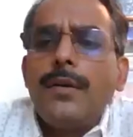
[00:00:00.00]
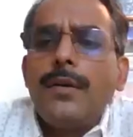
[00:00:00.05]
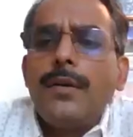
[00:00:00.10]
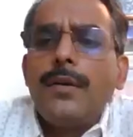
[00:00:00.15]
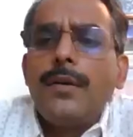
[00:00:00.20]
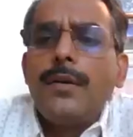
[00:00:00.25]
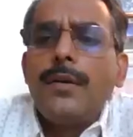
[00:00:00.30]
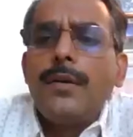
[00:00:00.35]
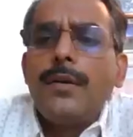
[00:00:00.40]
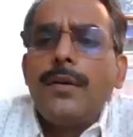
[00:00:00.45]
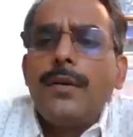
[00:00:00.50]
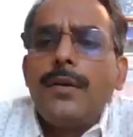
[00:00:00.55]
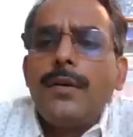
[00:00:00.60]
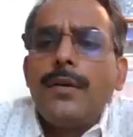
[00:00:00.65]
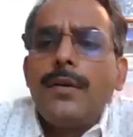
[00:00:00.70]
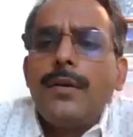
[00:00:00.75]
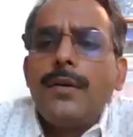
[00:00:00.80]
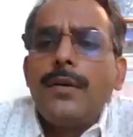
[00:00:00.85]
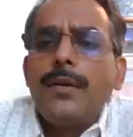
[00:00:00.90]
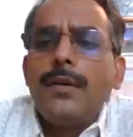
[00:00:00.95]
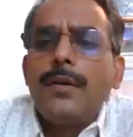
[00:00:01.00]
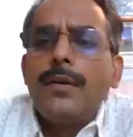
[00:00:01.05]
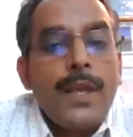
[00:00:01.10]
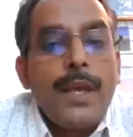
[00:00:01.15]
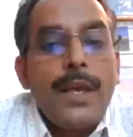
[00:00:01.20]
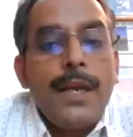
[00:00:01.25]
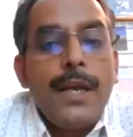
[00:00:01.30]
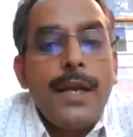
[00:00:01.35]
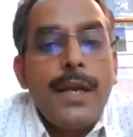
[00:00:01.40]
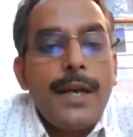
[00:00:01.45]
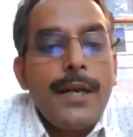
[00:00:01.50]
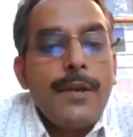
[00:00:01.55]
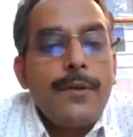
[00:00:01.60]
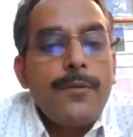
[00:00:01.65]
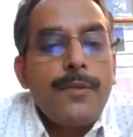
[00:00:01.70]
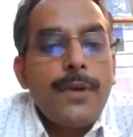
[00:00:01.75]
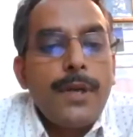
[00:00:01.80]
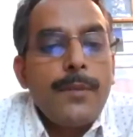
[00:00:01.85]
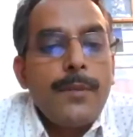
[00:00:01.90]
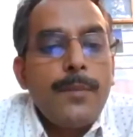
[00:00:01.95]
to that aspect only.
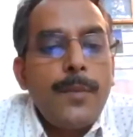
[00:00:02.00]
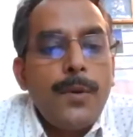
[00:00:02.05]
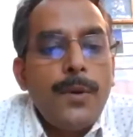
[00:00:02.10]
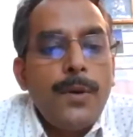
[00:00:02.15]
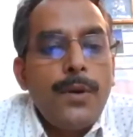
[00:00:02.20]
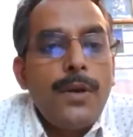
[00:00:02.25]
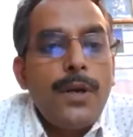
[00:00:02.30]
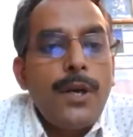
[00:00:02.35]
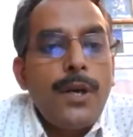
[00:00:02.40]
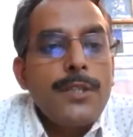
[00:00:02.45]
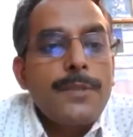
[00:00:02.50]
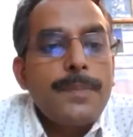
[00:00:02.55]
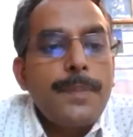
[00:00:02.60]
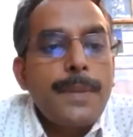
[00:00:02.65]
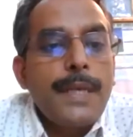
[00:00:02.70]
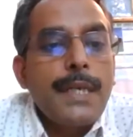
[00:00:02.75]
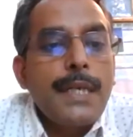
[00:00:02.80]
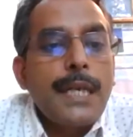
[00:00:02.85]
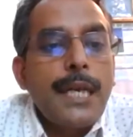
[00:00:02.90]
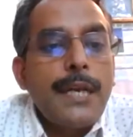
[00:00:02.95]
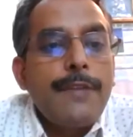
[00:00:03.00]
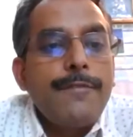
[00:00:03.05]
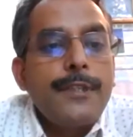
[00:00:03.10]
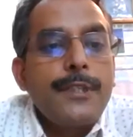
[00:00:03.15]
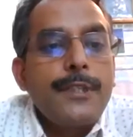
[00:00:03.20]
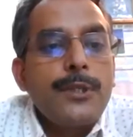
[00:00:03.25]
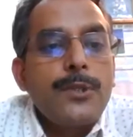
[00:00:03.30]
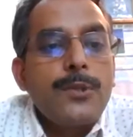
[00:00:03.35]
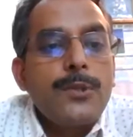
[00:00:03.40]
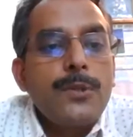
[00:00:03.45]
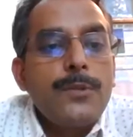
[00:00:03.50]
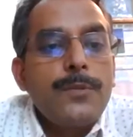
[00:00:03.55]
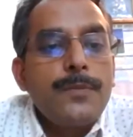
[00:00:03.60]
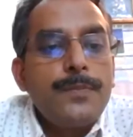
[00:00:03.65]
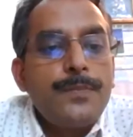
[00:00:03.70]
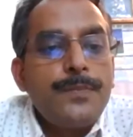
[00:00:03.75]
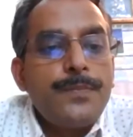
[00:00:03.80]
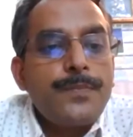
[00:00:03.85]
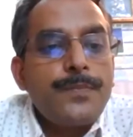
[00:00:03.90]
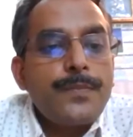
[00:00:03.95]
And one more aspect I
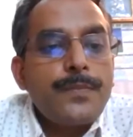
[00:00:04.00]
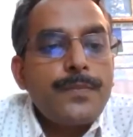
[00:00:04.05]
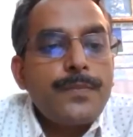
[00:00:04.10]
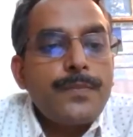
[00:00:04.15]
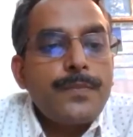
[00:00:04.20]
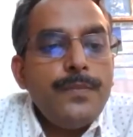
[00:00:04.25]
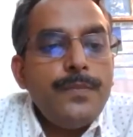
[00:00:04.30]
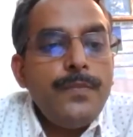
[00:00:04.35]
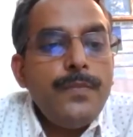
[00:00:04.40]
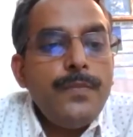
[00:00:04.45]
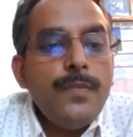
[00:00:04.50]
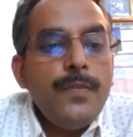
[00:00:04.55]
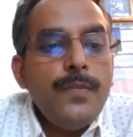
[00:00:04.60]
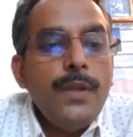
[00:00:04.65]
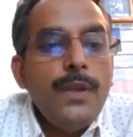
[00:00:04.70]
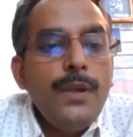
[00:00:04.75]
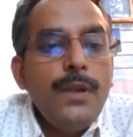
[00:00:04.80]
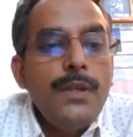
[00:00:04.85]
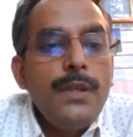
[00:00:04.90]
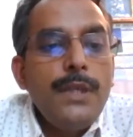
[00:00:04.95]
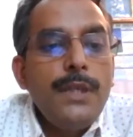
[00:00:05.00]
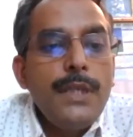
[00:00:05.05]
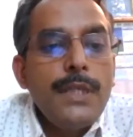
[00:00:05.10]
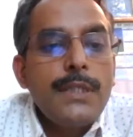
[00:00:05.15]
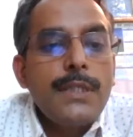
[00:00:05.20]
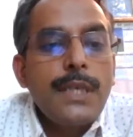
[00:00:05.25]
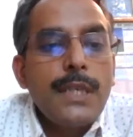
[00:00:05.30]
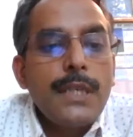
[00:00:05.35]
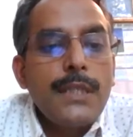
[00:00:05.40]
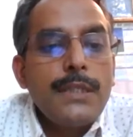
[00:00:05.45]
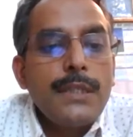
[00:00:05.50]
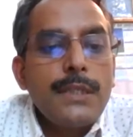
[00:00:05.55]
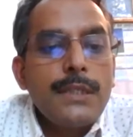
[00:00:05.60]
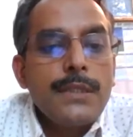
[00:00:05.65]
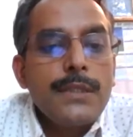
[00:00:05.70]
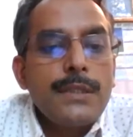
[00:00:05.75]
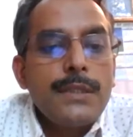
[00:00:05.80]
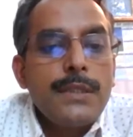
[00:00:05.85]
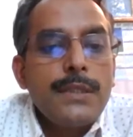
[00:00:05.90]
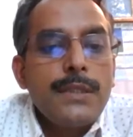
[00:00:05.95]
wish to
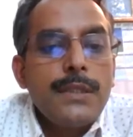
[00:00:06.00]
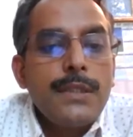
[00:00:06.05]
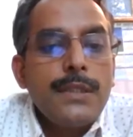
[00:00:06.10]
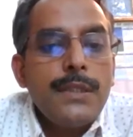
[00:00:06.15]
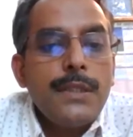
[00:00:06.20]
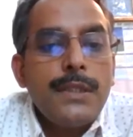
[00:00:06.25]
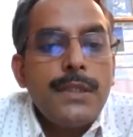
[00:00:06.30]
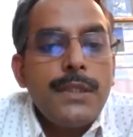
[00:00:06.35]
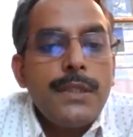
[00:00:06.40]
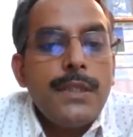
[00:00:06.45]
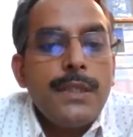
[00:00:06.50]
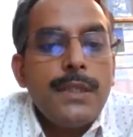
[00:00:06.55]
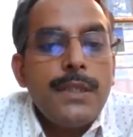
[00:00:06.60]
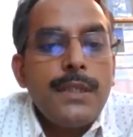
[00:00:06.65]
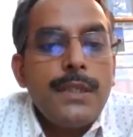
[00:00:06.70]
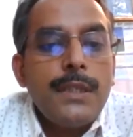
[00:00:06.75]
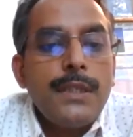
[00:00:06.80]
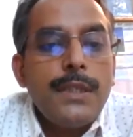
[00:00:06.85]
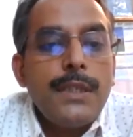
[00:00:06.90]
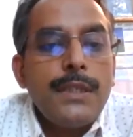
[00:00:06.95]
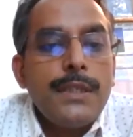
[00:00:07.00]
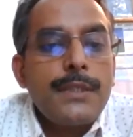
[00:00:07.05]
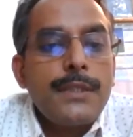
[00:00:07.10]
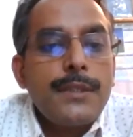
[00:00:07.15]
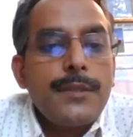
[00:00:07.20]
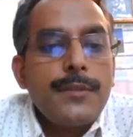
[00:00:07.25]
discuss is,